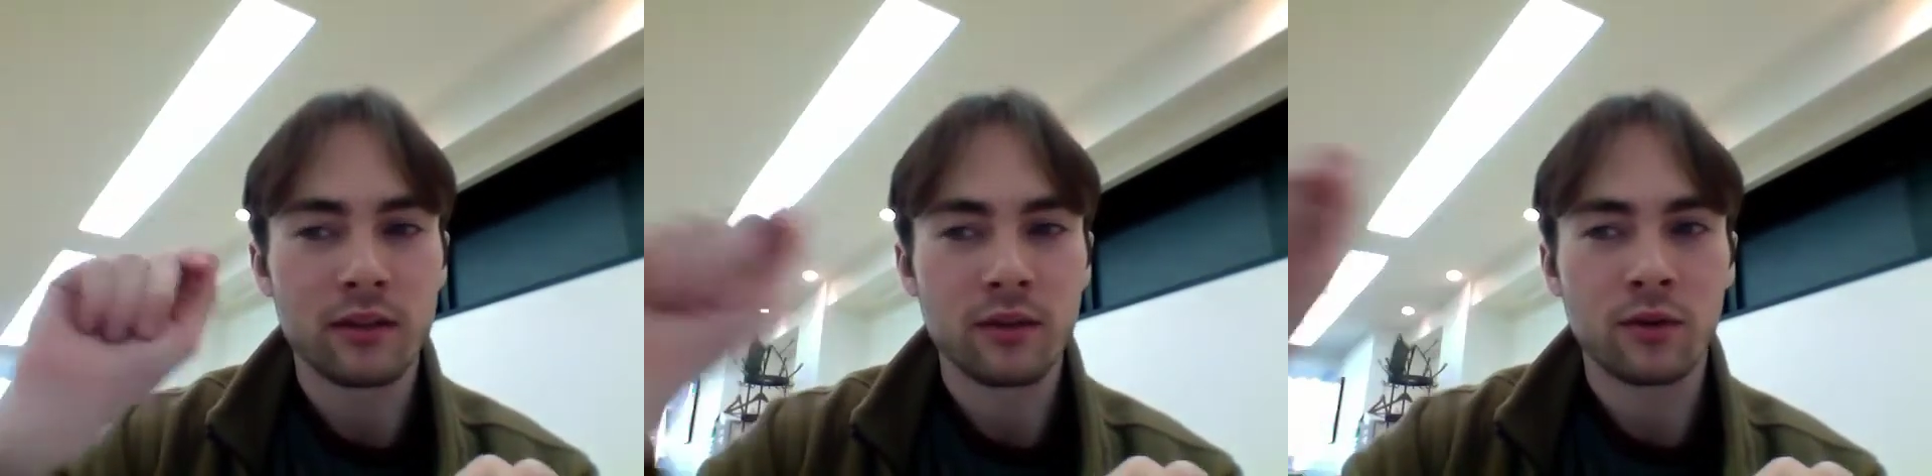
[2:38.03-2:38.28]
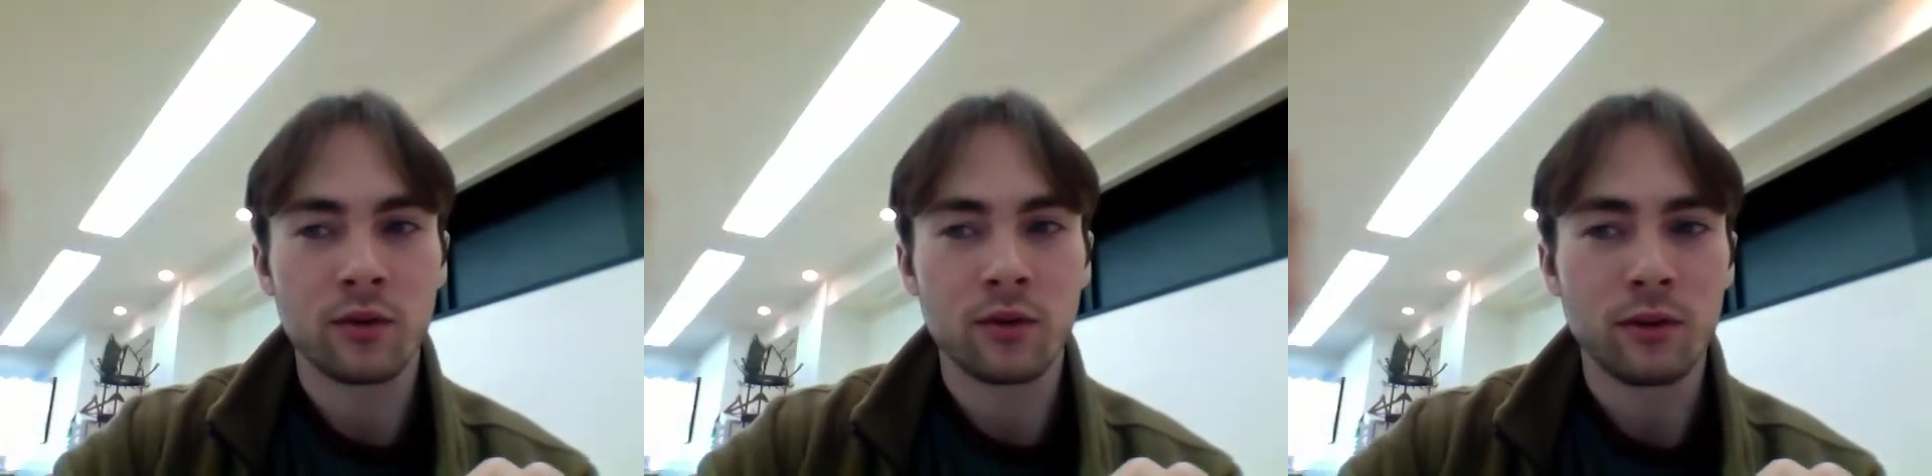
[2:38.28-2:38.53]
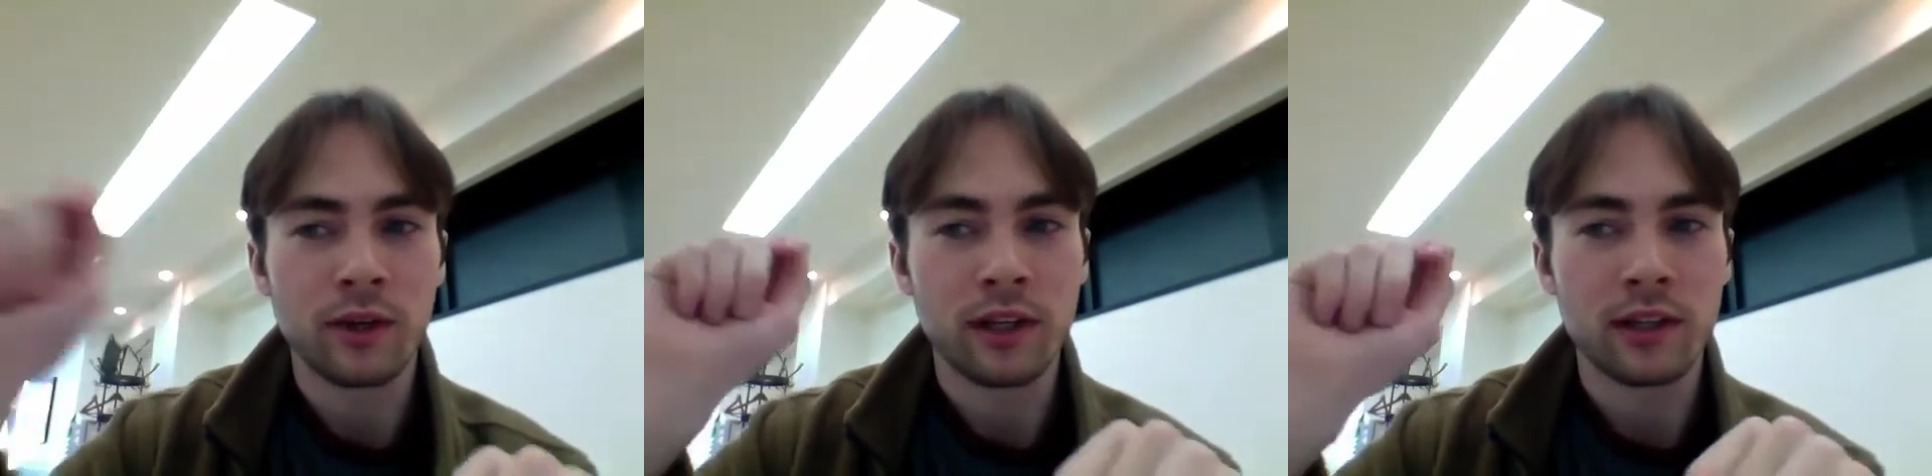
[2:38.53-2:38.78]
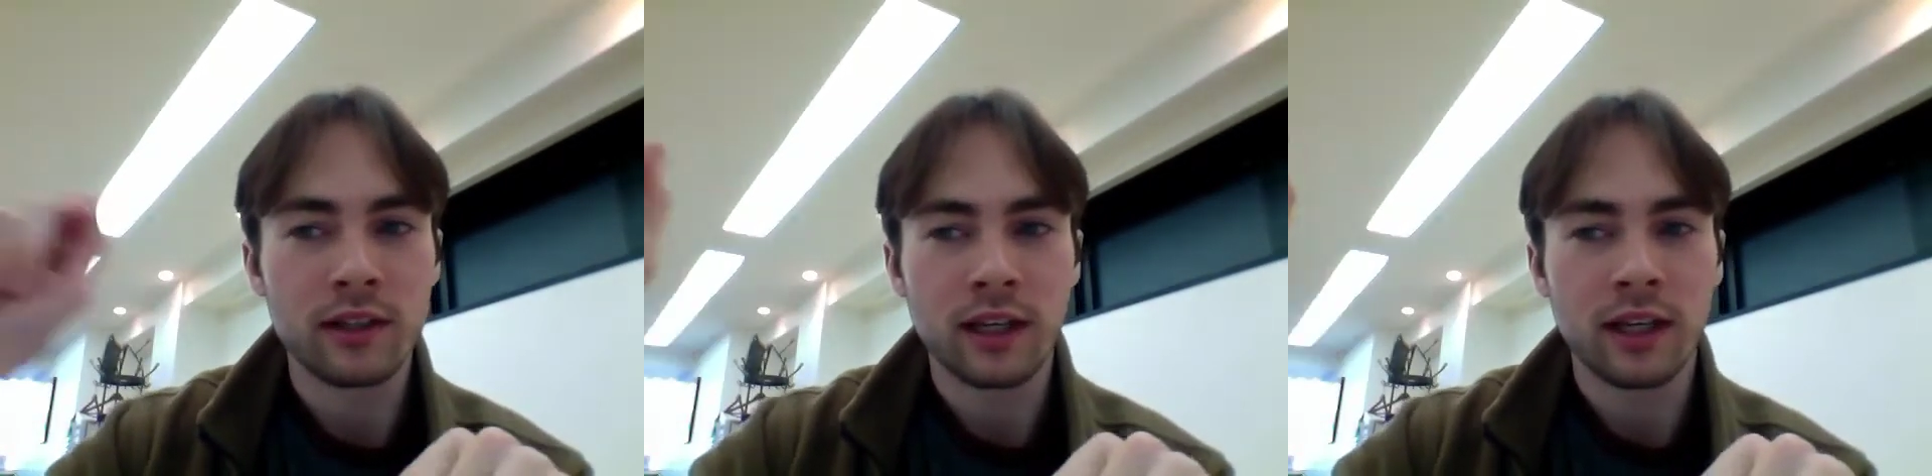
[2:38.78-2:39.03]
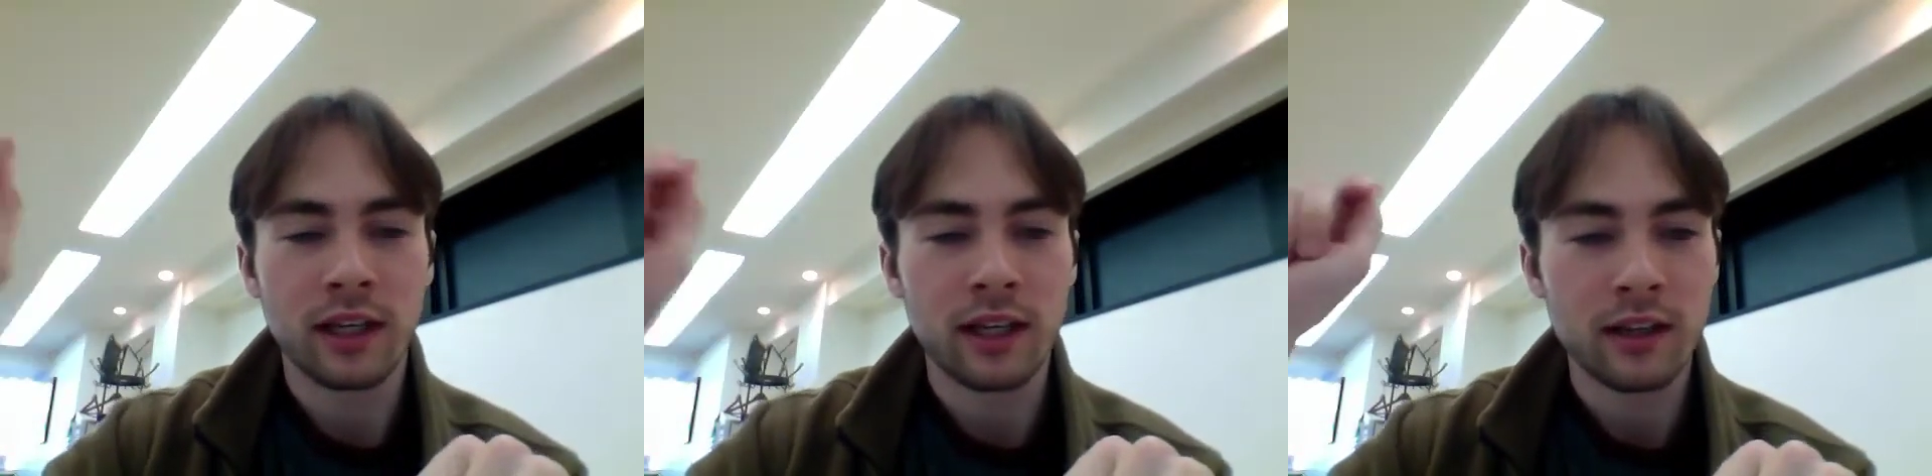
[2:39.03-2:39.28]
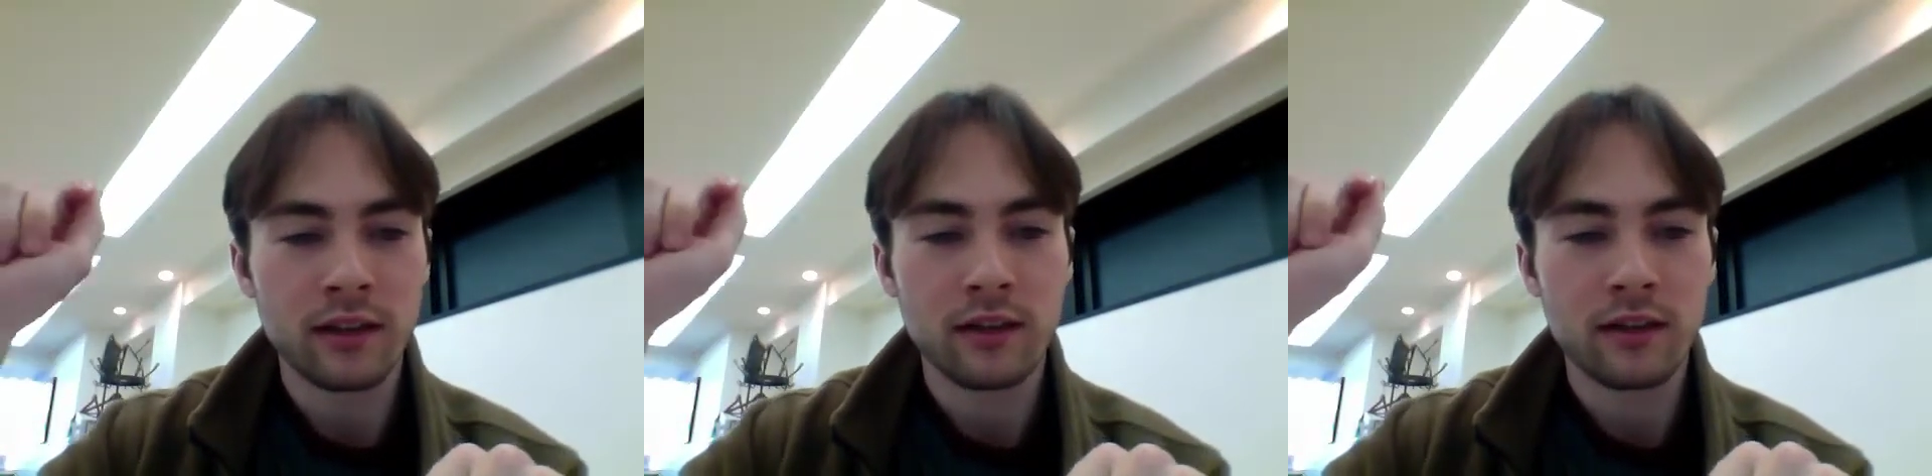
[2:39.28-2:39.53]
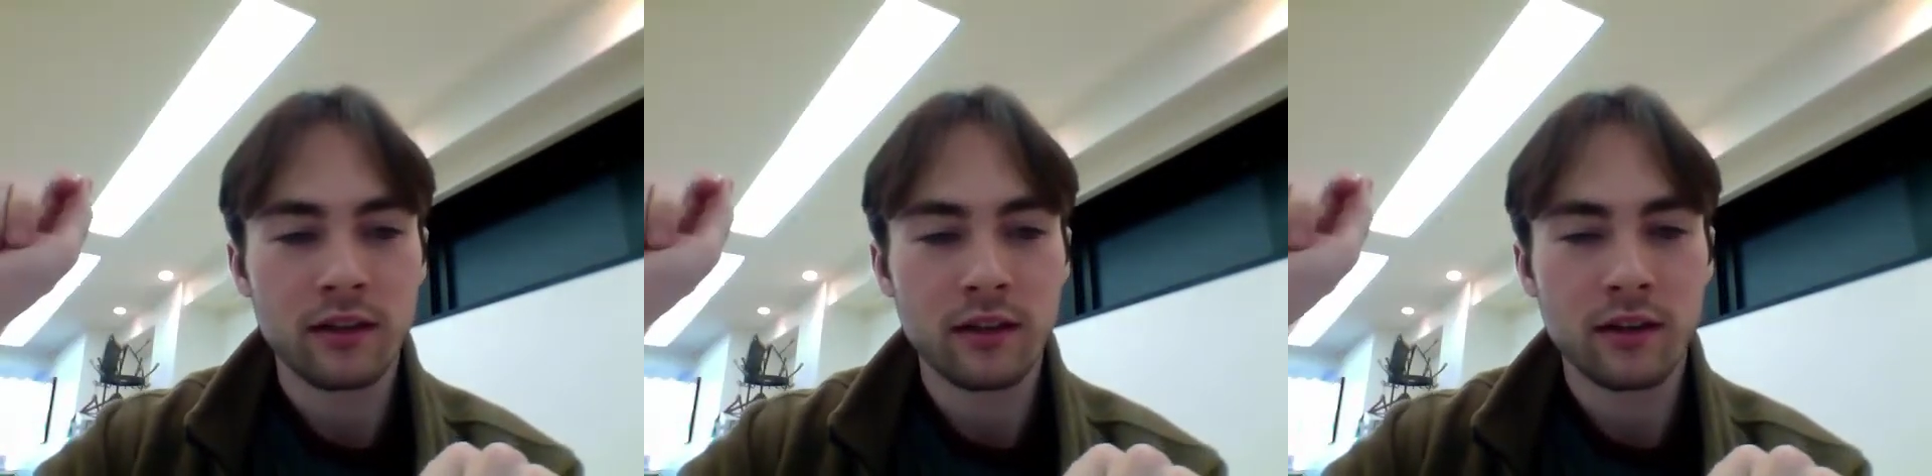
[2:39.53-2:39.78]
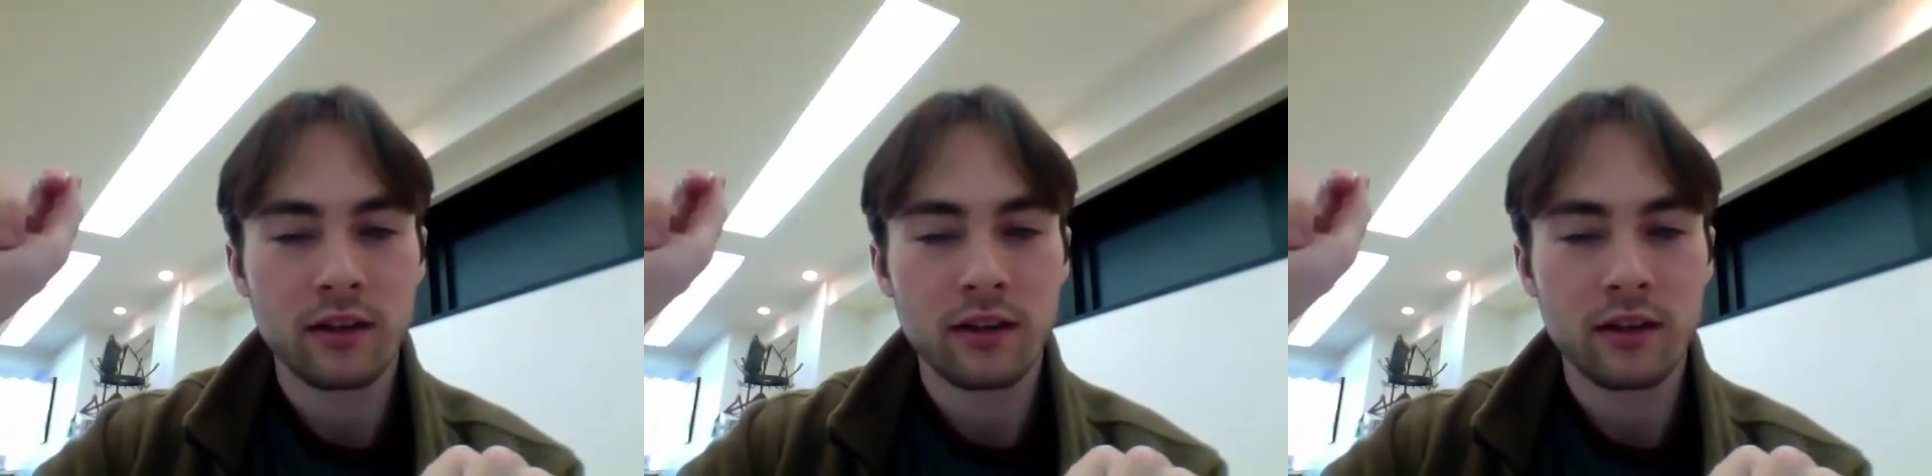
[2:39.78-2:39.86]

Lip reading: 2, and C is